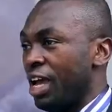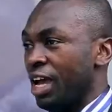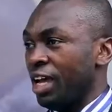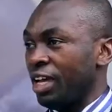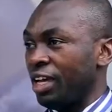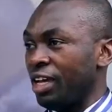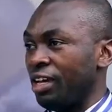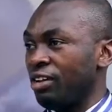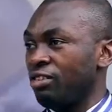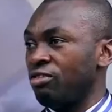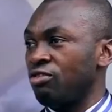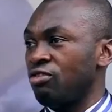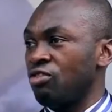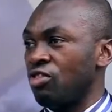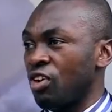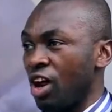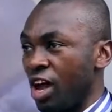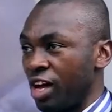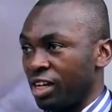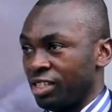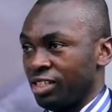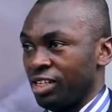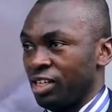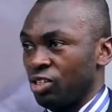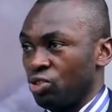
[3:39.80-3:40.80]
Again,
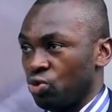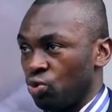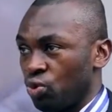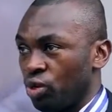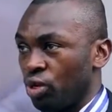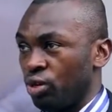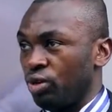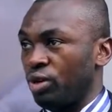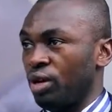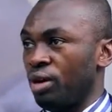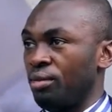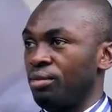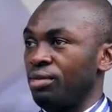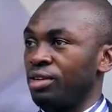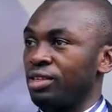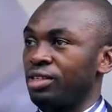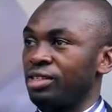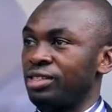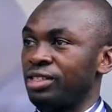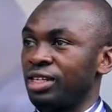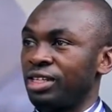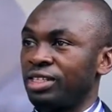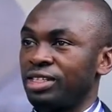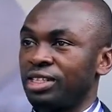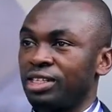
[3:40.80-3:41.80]
drugs as well. I mean,
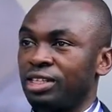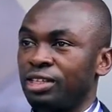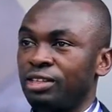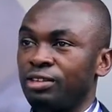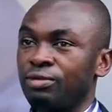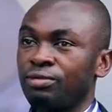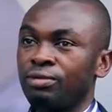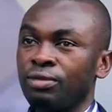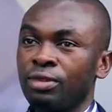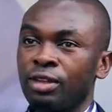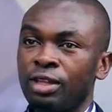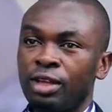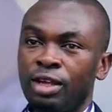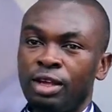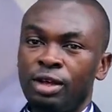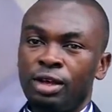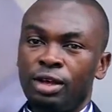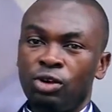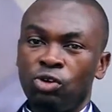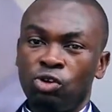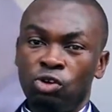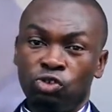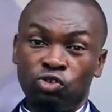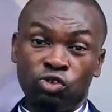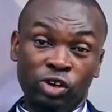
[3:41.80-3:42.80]
certain
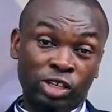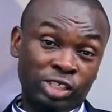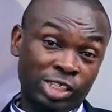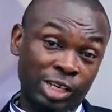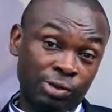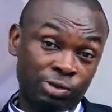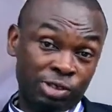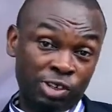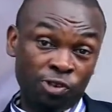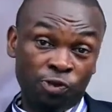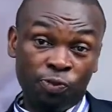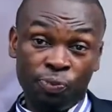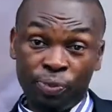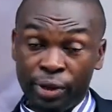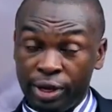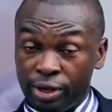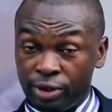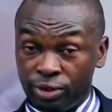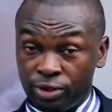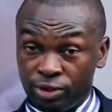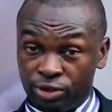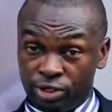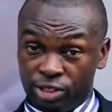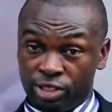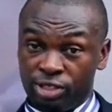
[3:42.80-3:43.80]
contraceptive
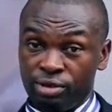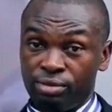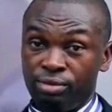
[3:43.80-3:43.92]
pills